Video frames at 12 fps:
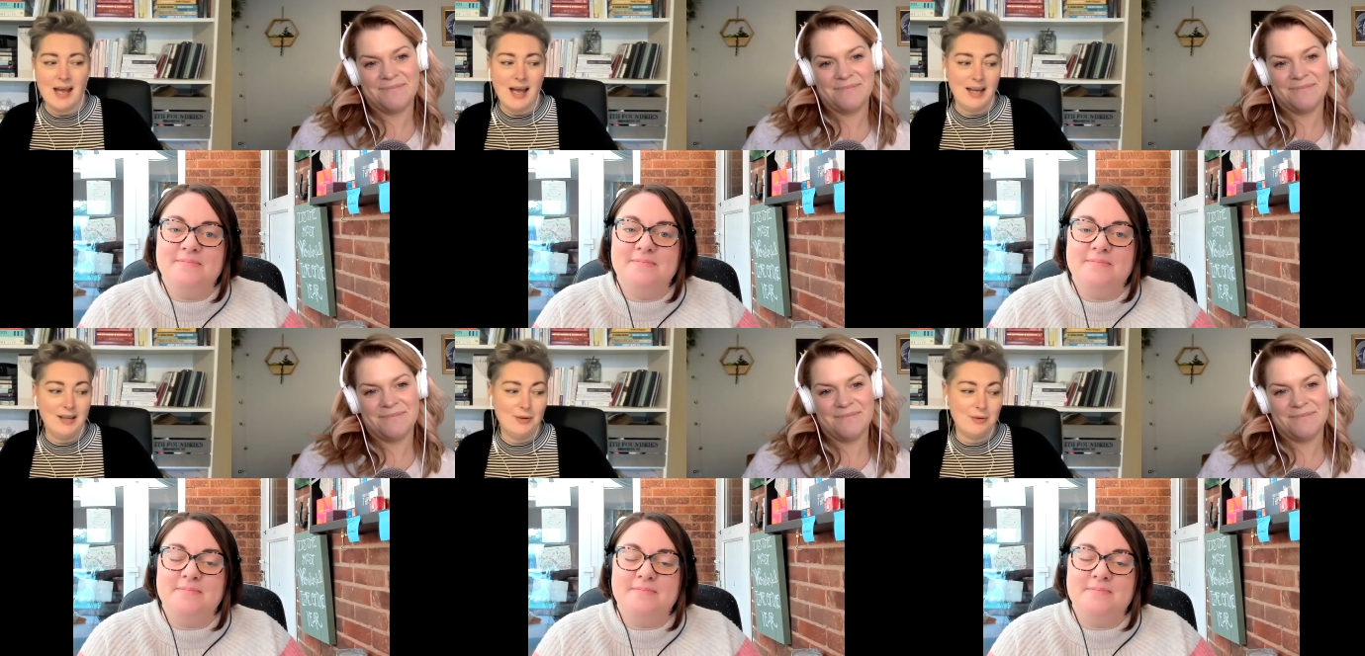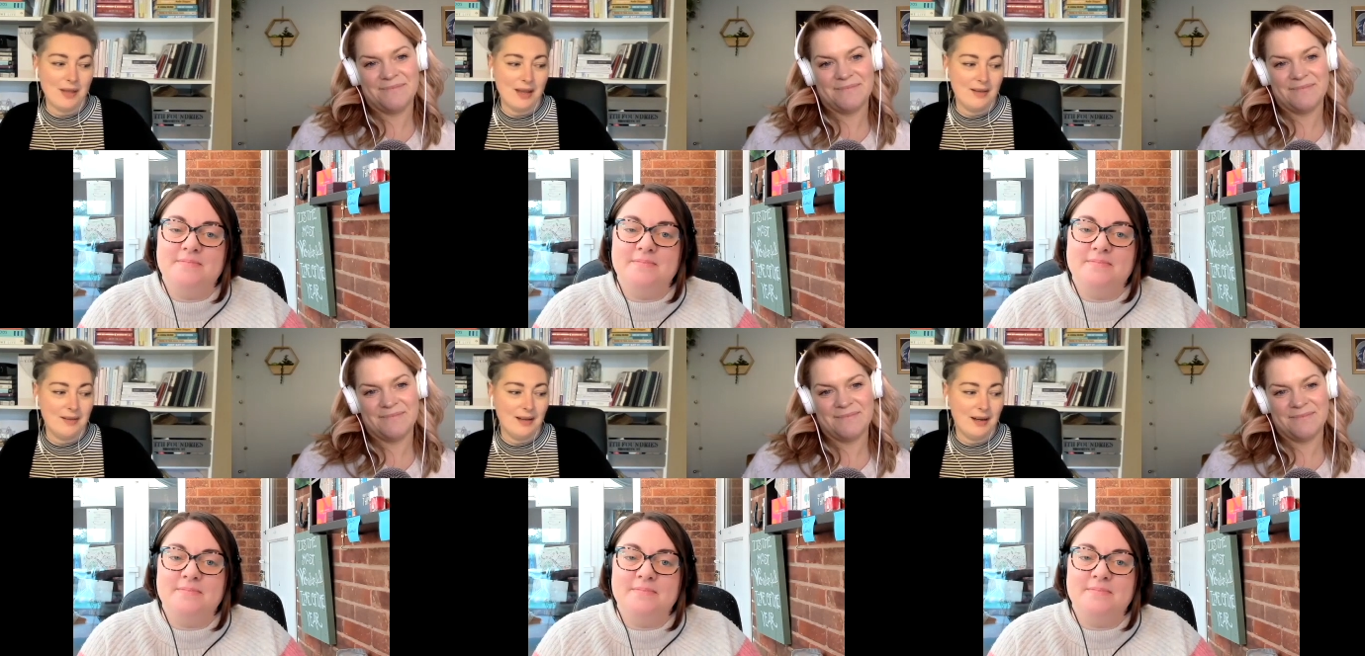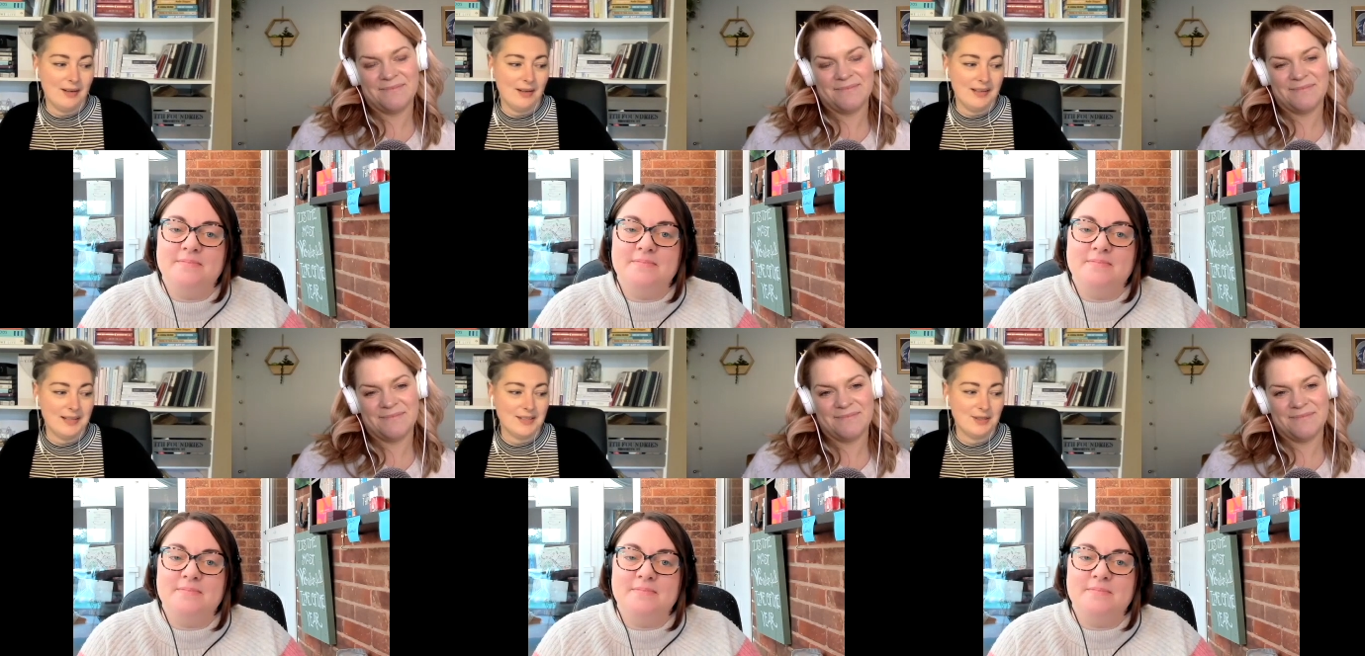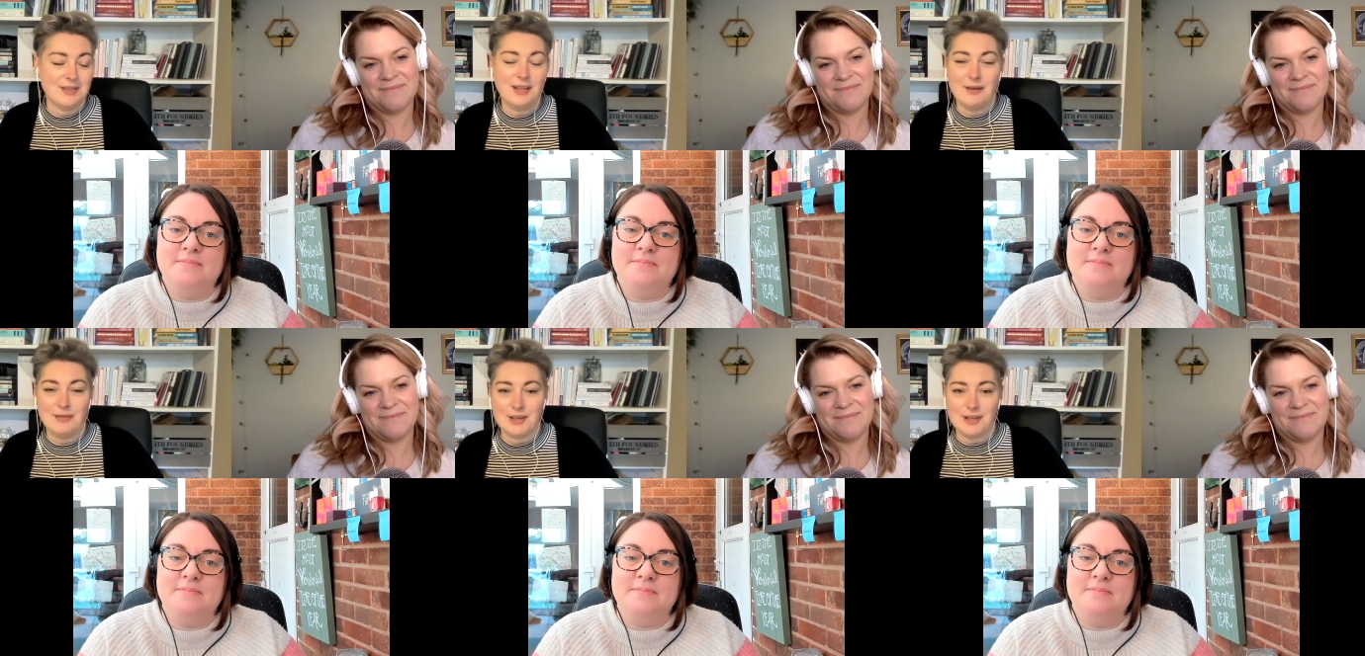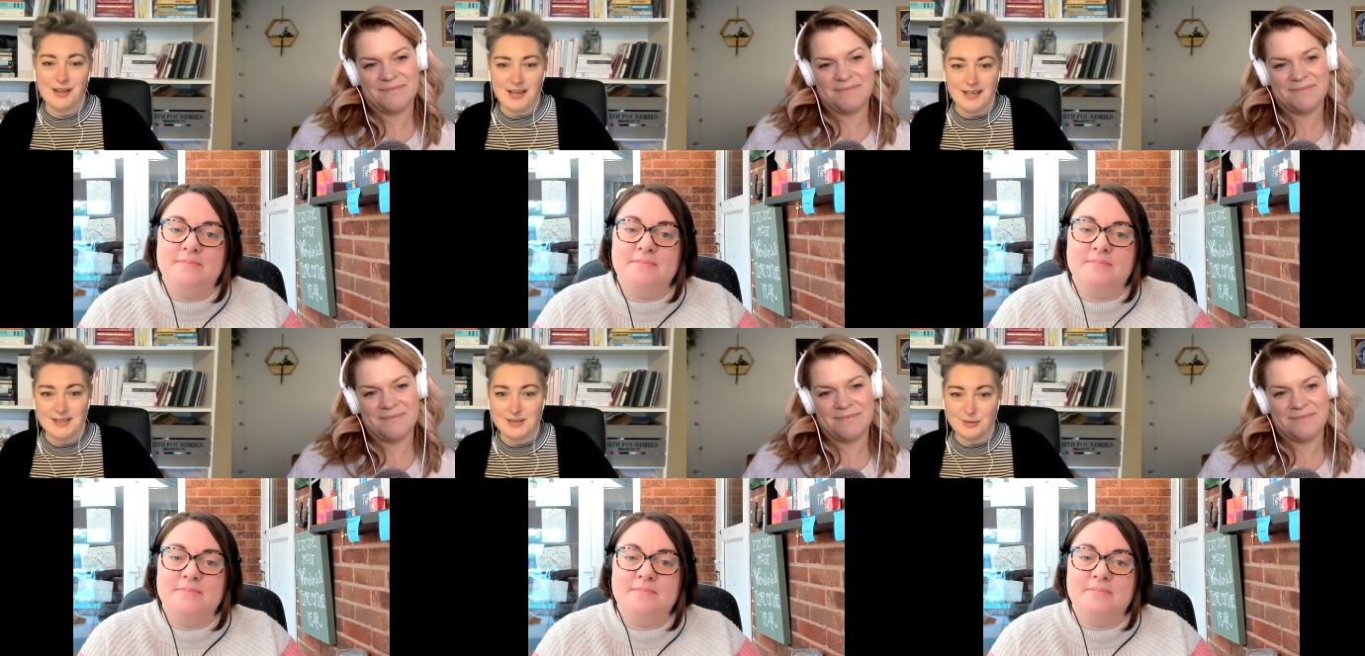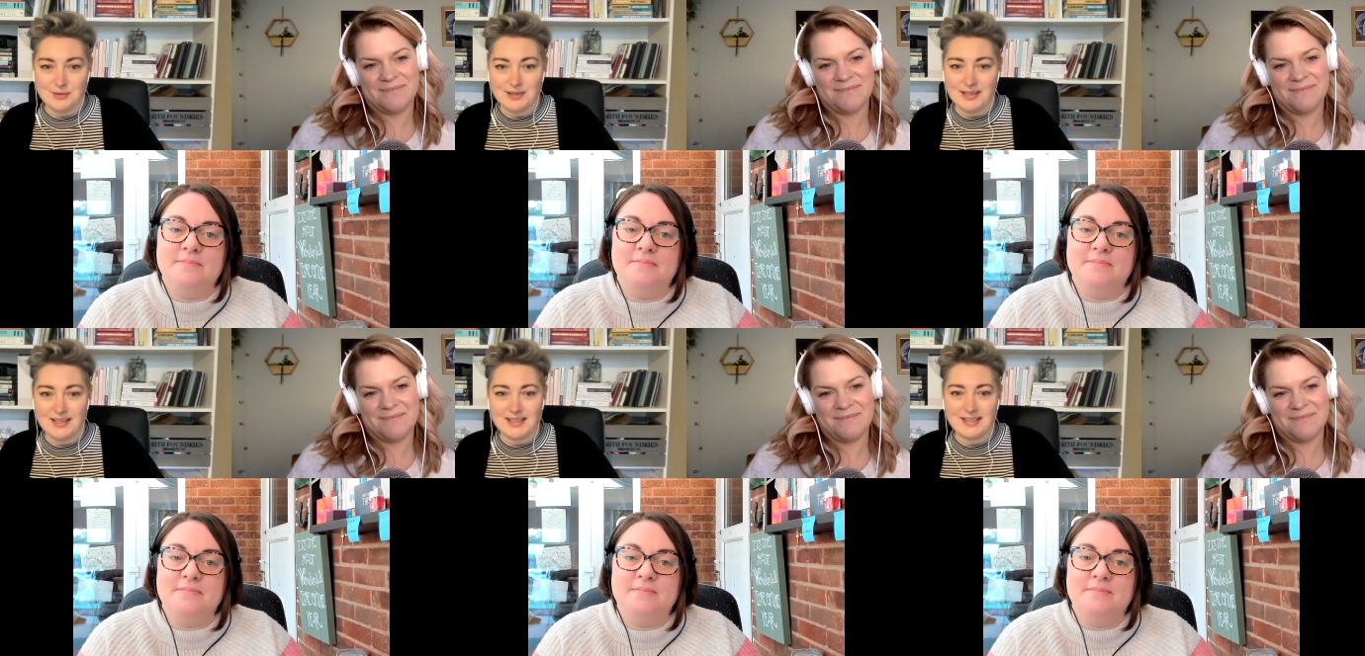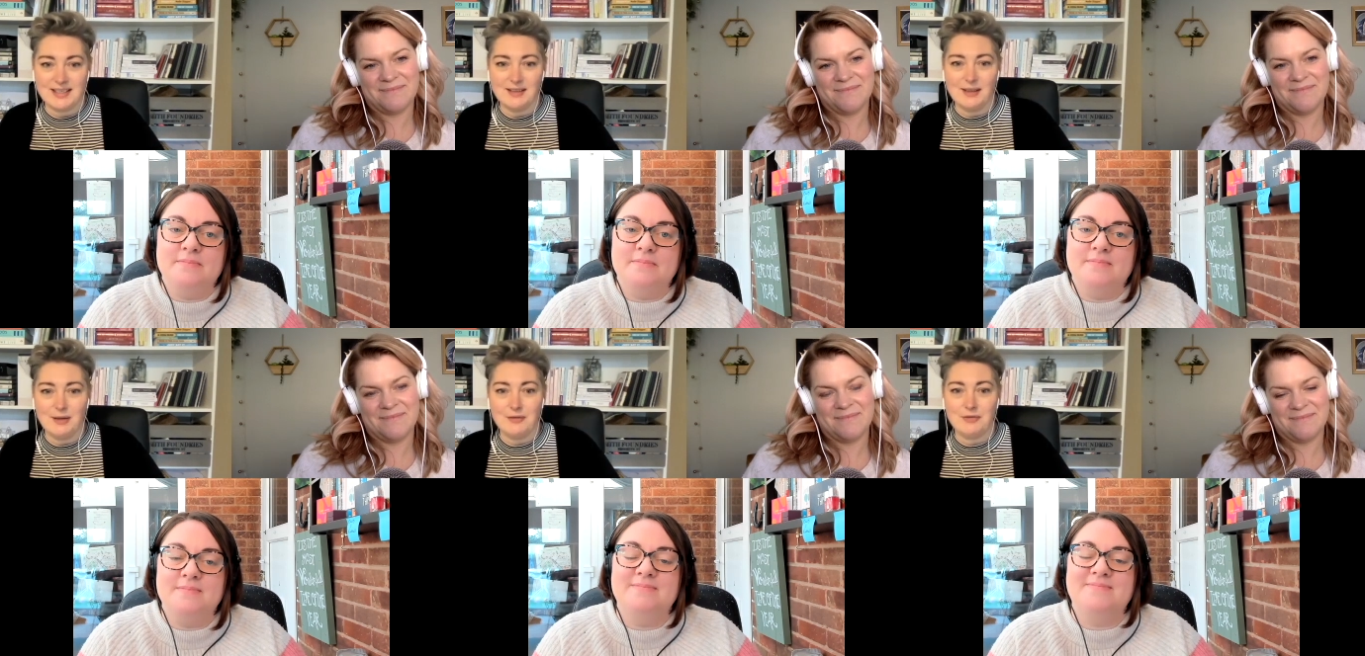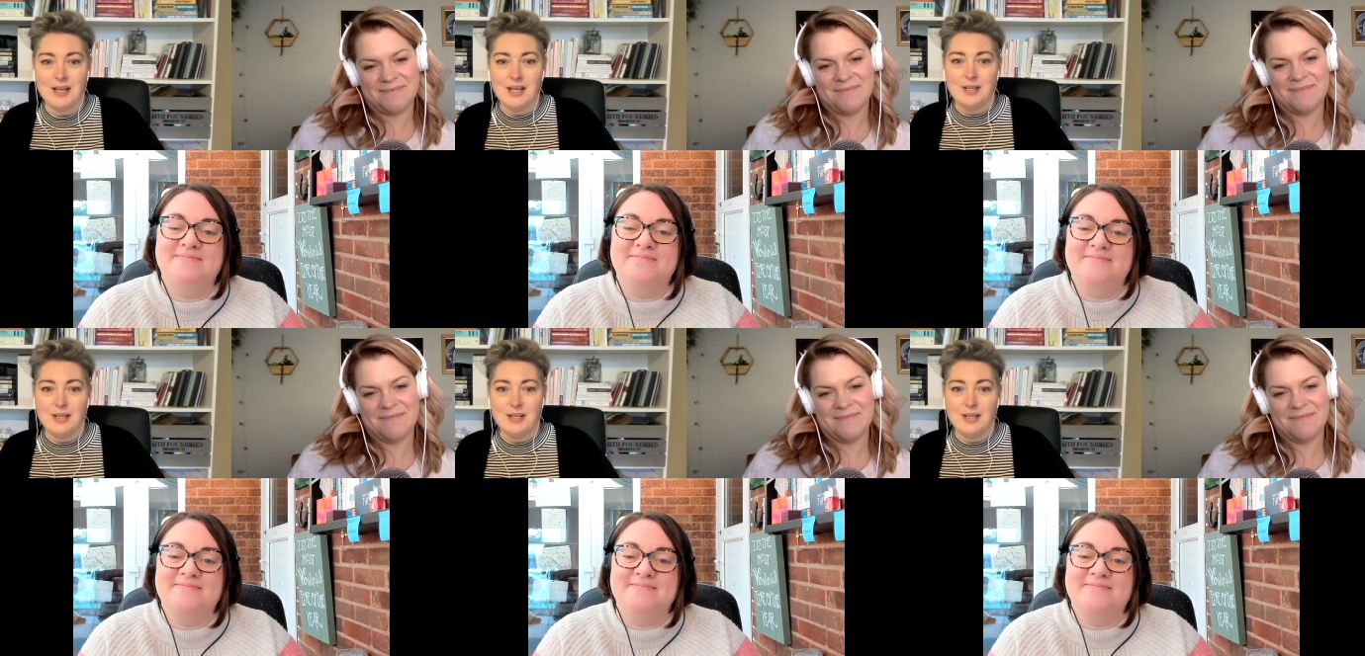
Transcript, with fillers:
Speaker 1: i know that our listeners love our client stories they love